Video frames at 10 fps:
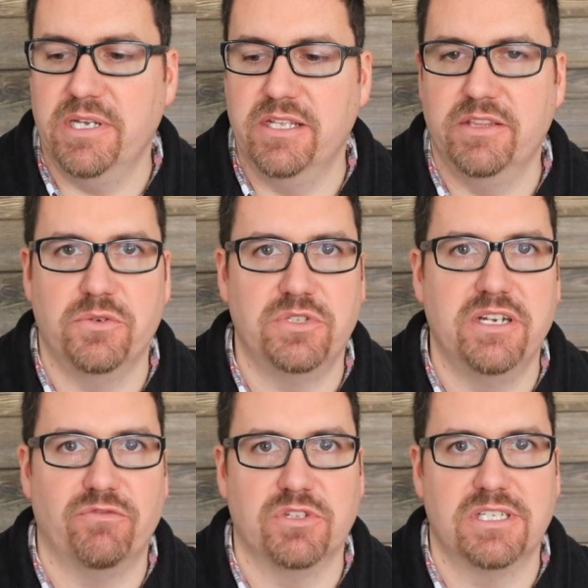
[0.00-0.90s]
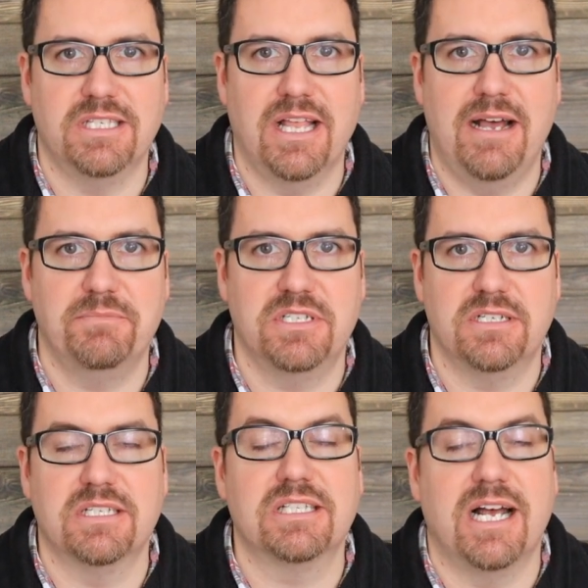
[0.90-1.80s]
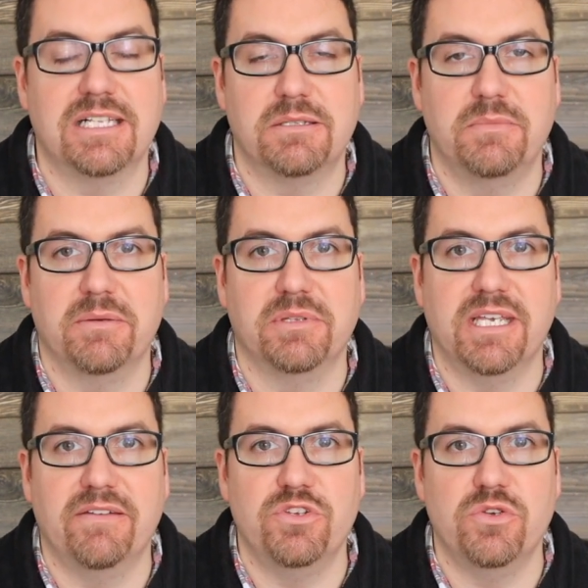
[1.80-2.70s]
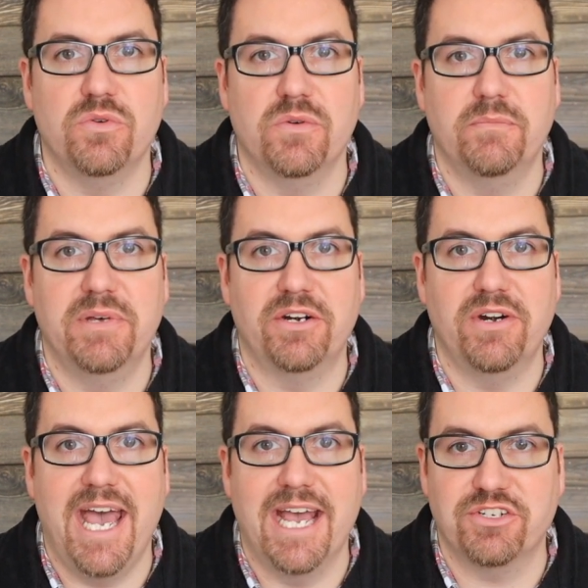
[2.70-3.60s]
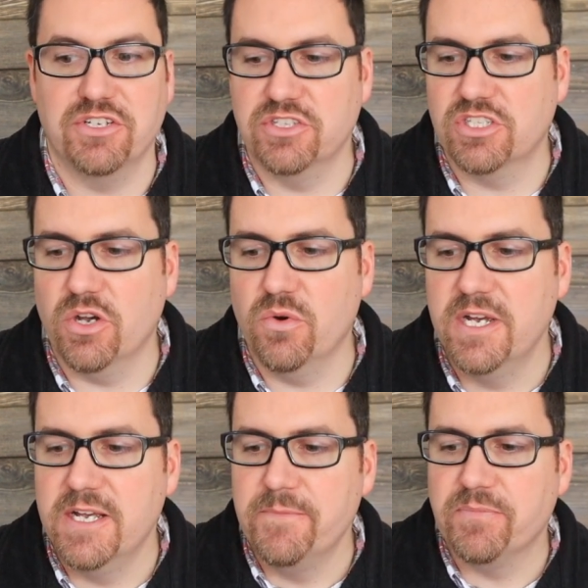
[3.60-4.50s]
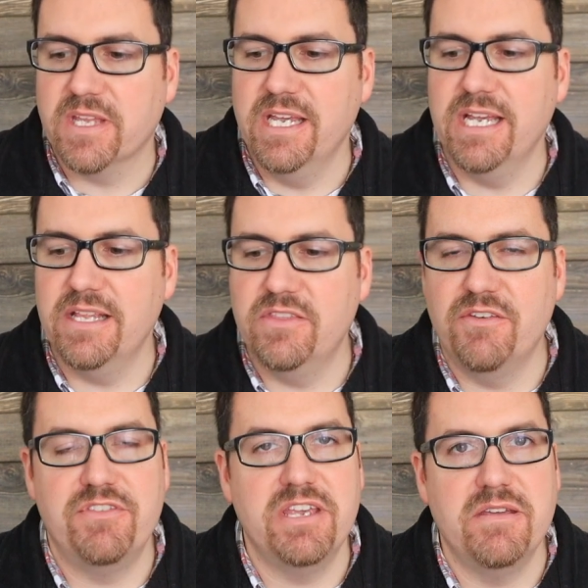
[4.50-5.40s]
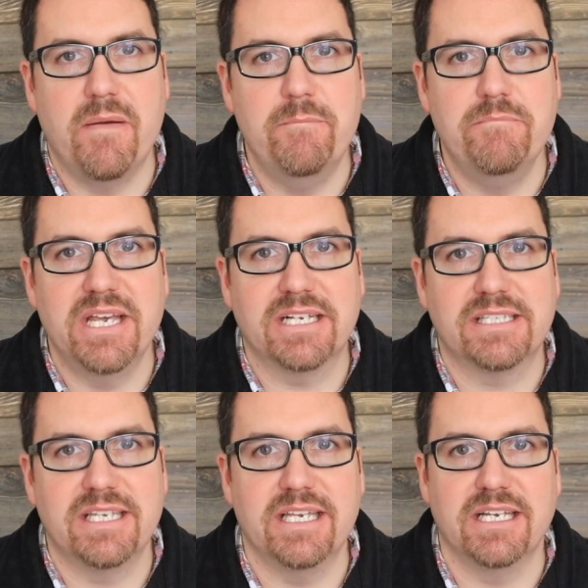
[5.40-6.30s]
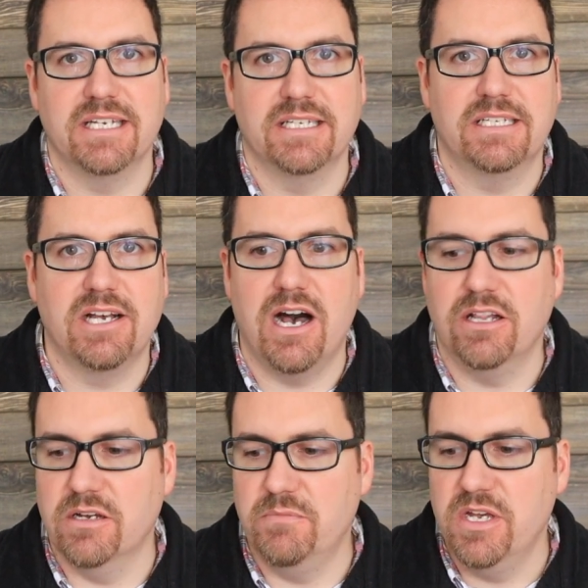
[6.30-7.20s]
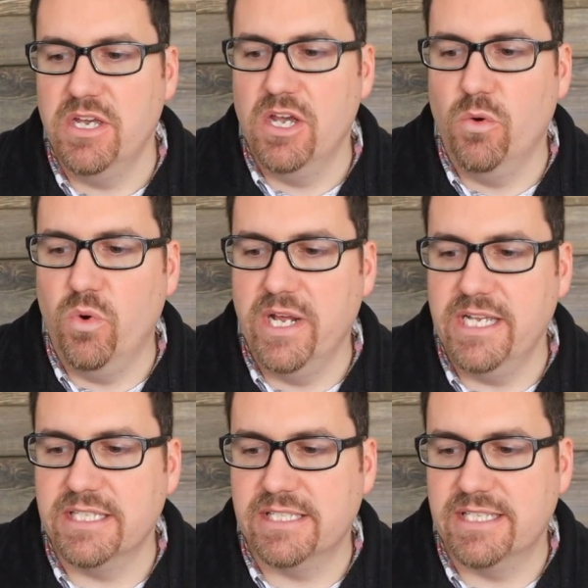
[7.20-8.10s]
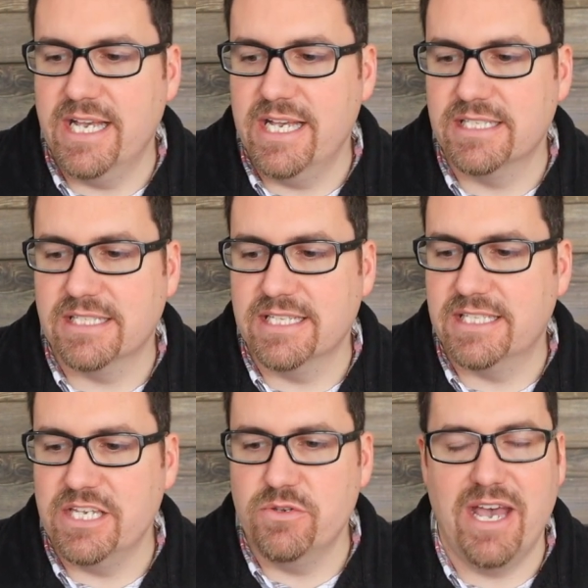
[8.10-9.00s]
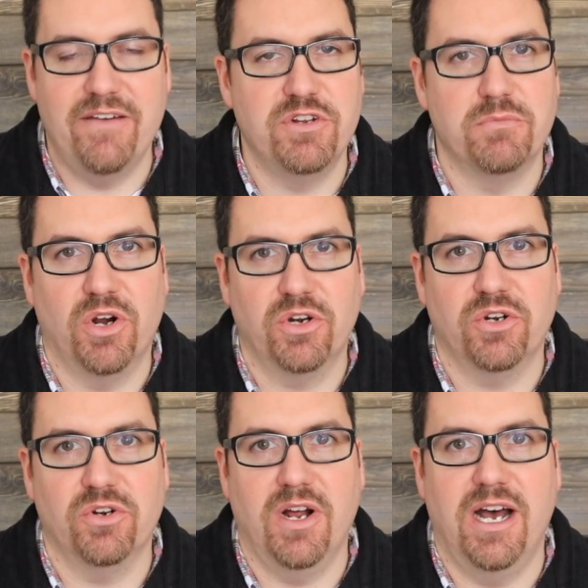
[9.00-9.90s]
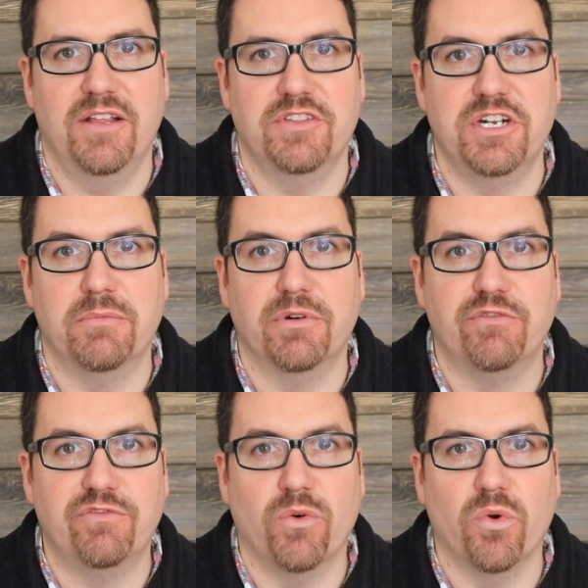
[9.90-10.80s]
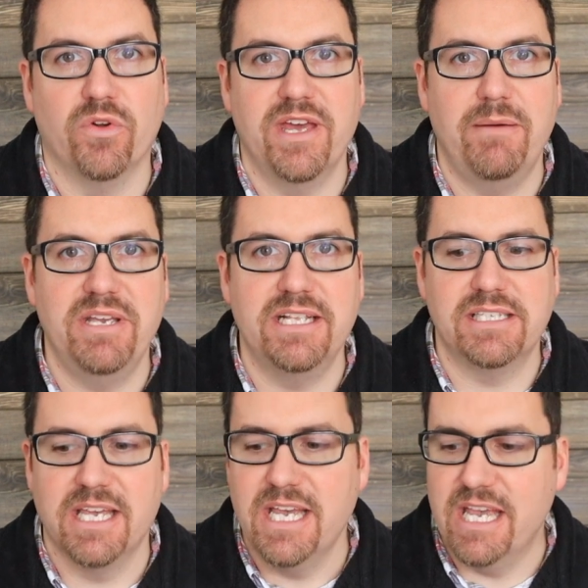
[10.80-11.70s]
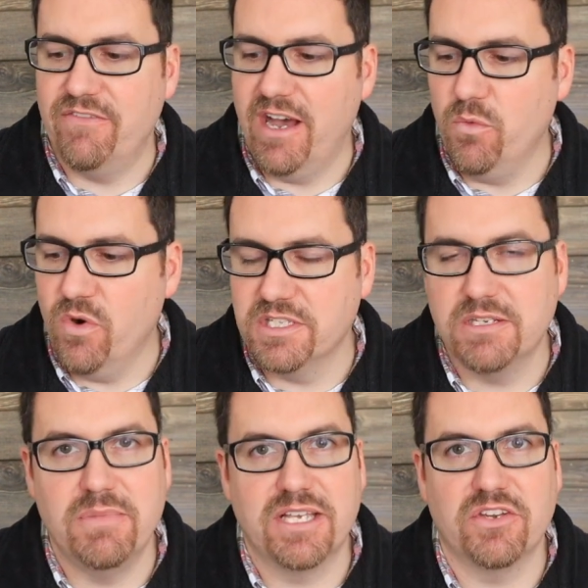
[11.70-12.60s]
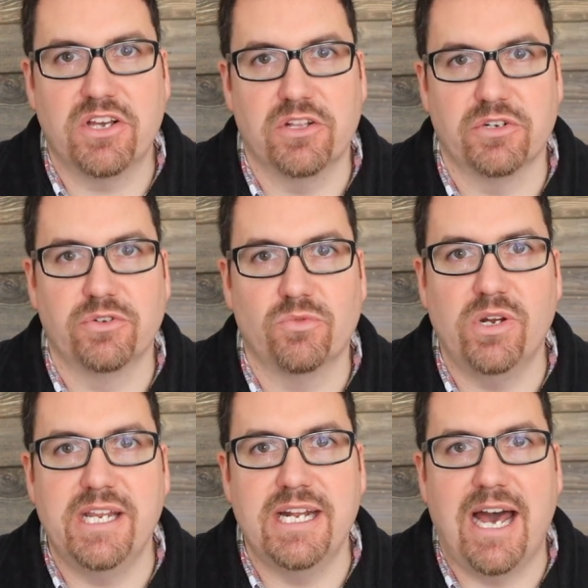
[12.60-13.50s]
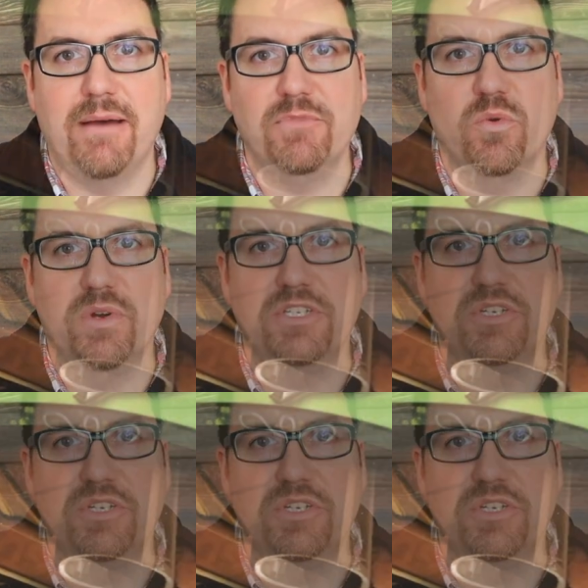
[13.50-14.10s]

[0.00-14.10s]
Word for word: in those different slots, slots to be able to give you better action. So in the mixing column, when it says, let's say you have your marker on the number four, that means if I want to make the color green, I'm going